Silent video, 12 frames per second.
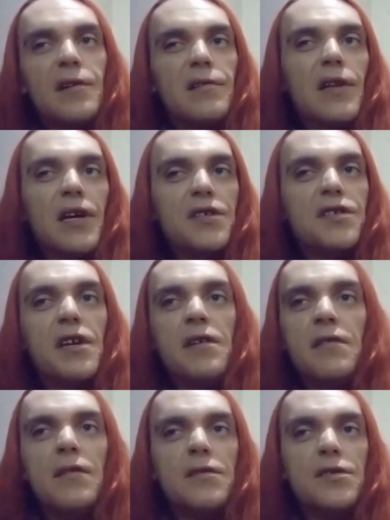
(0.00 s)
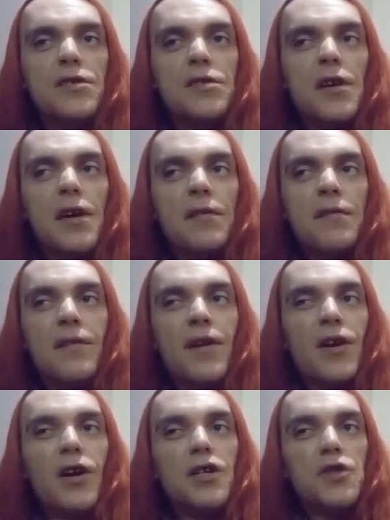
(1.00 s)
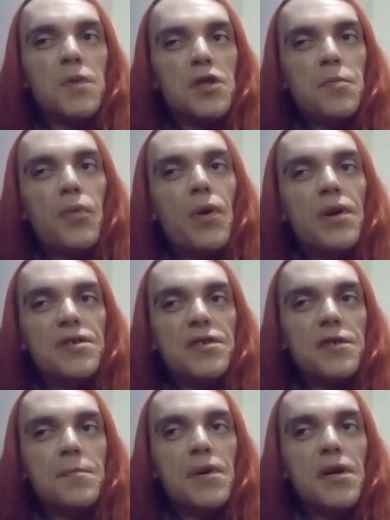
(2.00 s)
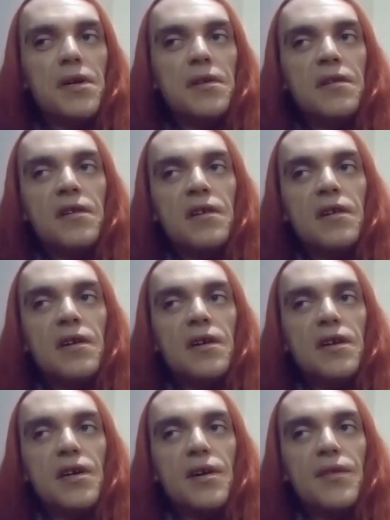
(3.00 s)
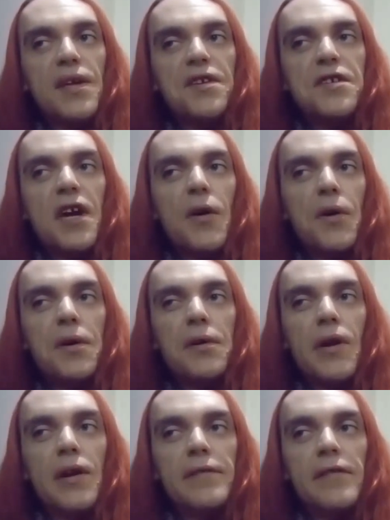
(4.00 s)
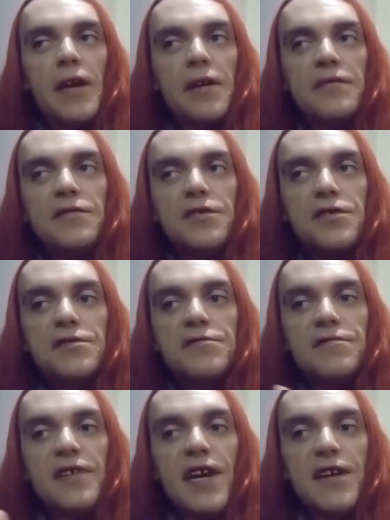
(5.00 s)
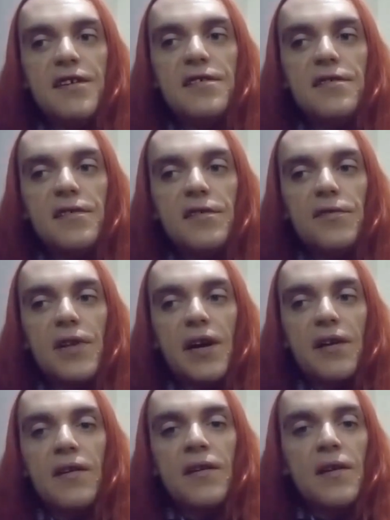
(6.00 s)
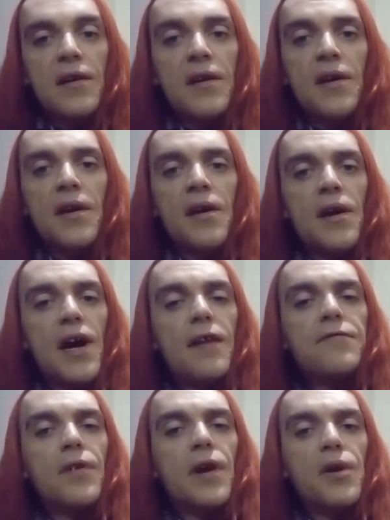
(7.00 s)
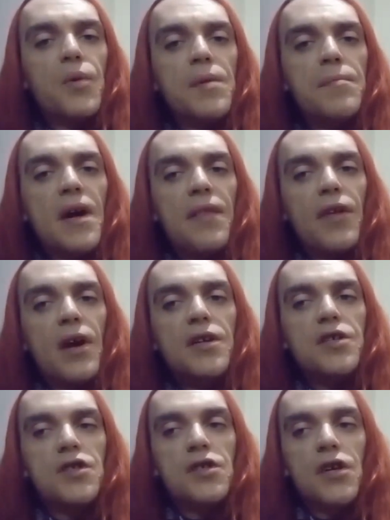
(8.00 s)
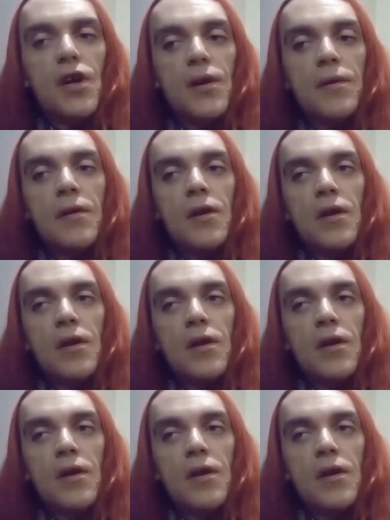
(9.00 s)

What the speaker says: like I said, it's just like I kind of switched poisons, but that's how it kind of like just ended. And like after I quit meth, I just I